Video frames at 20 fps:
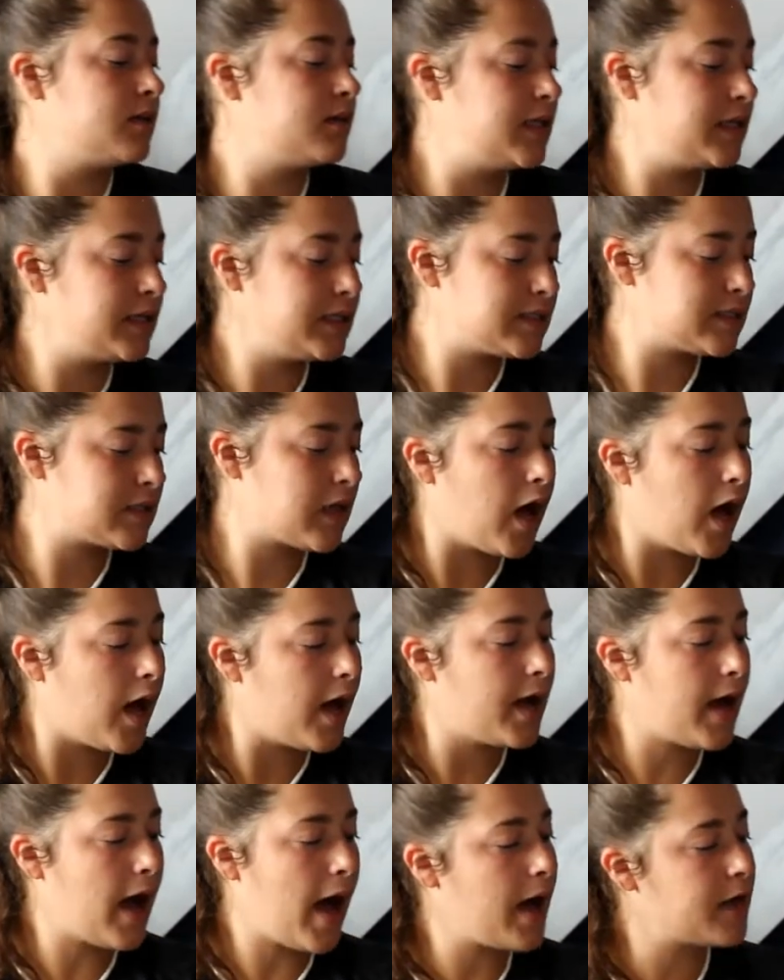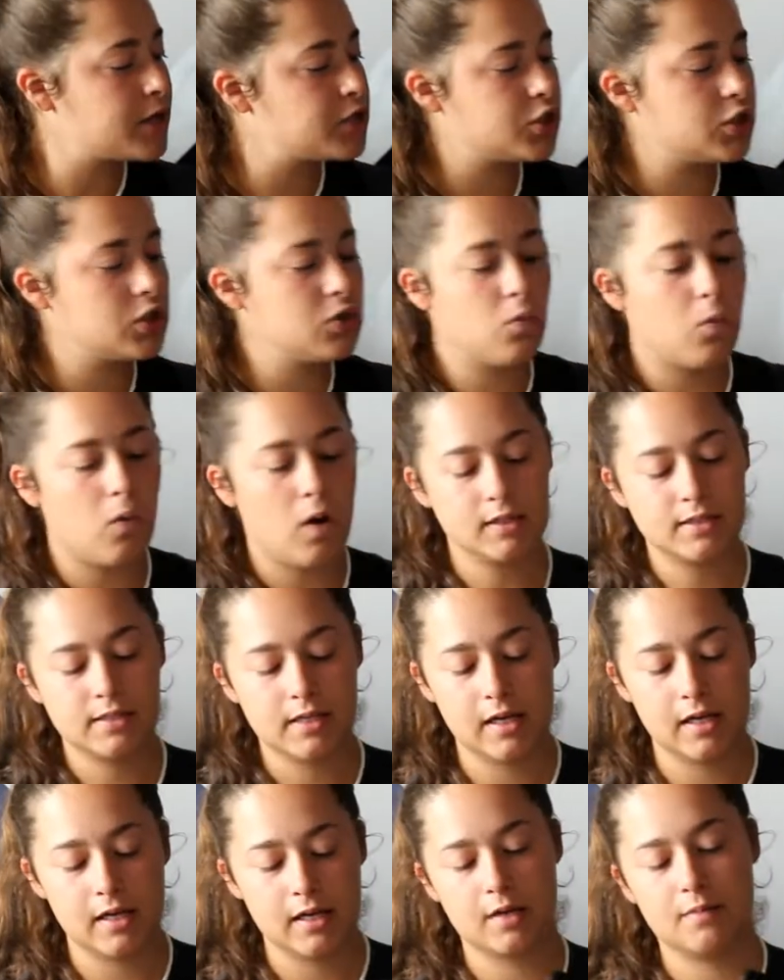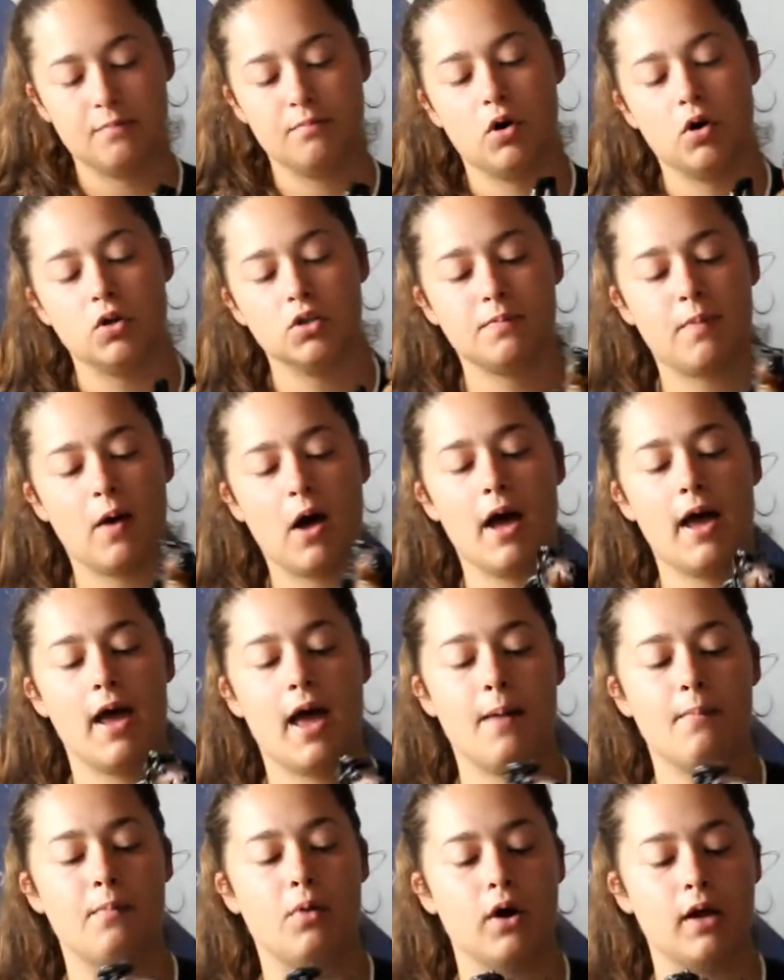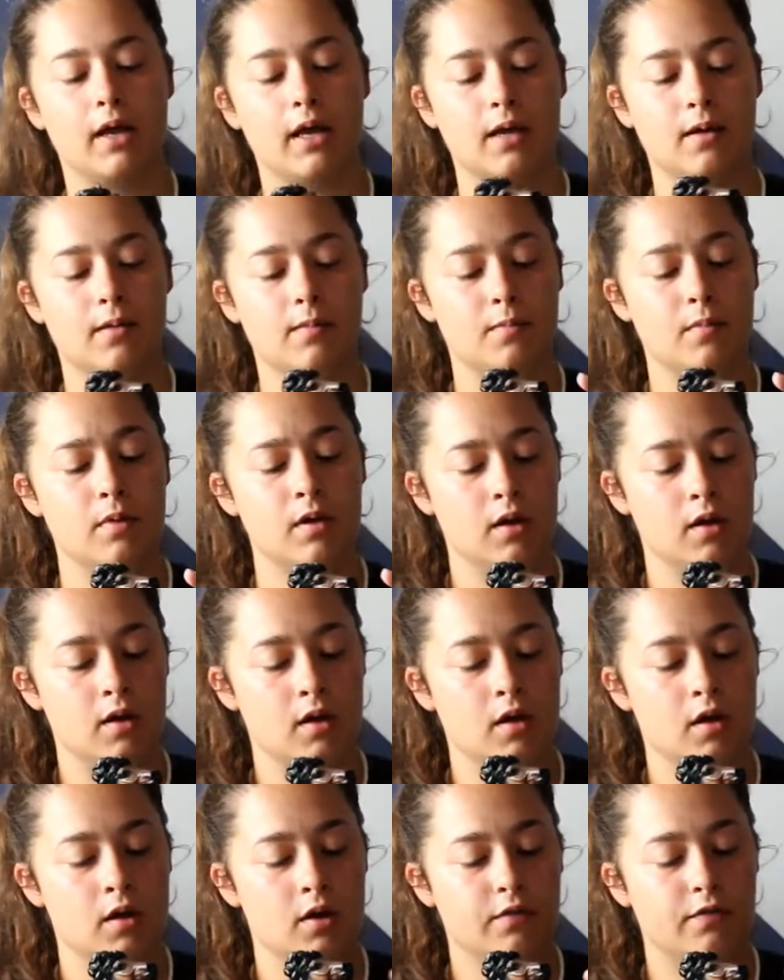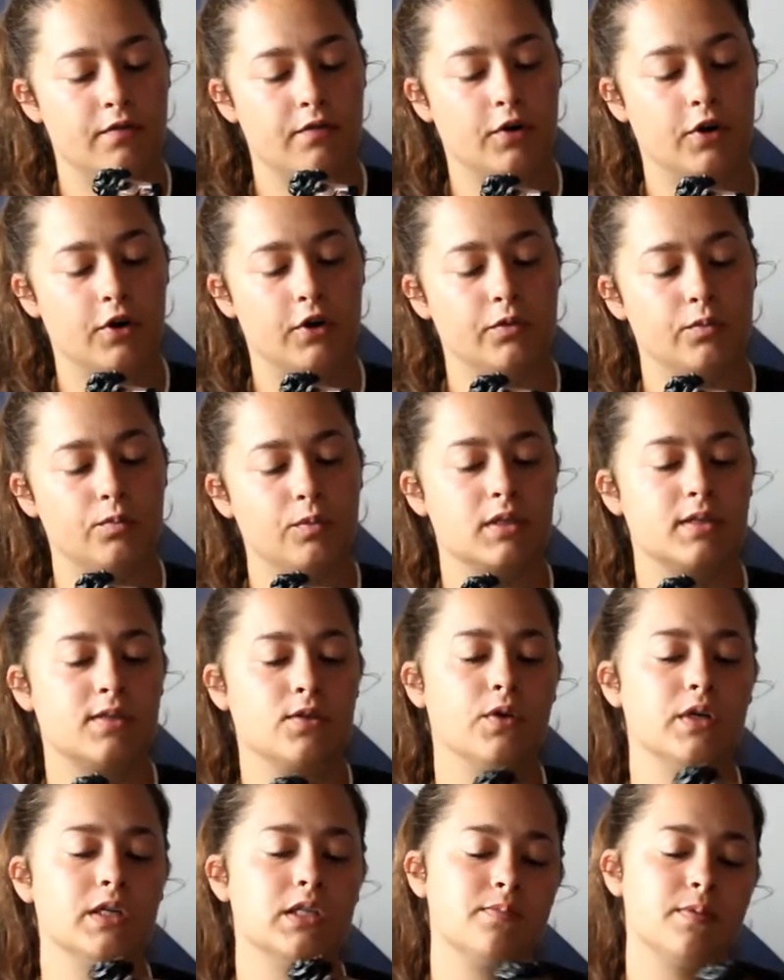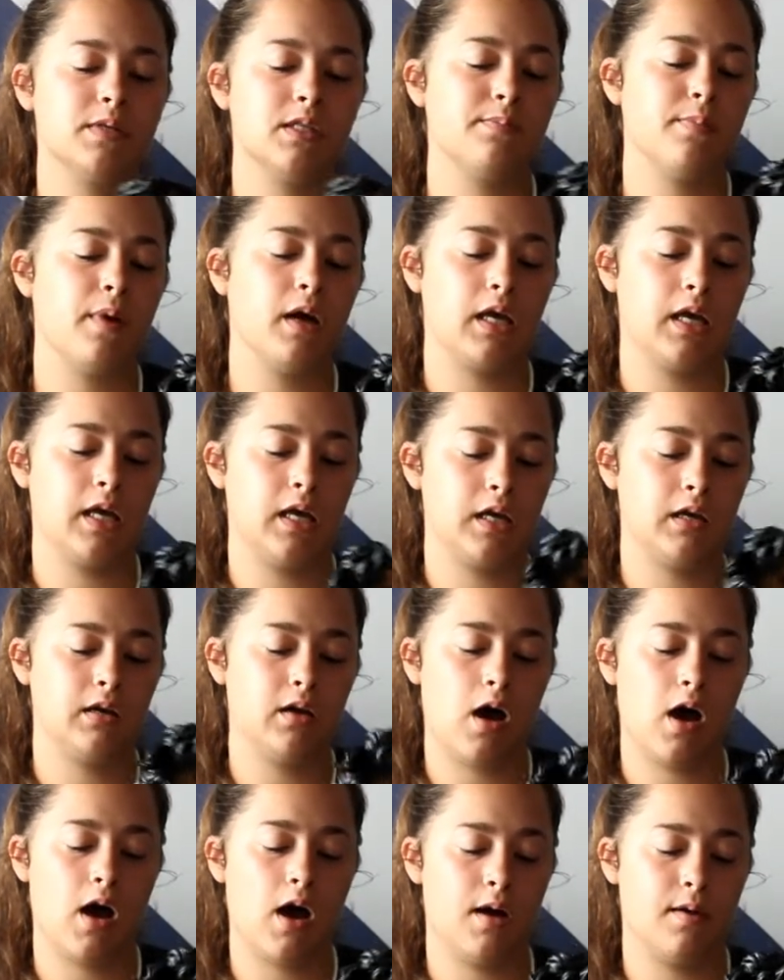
This guy actually wasn't an impulse buy. I bought him with Christmas money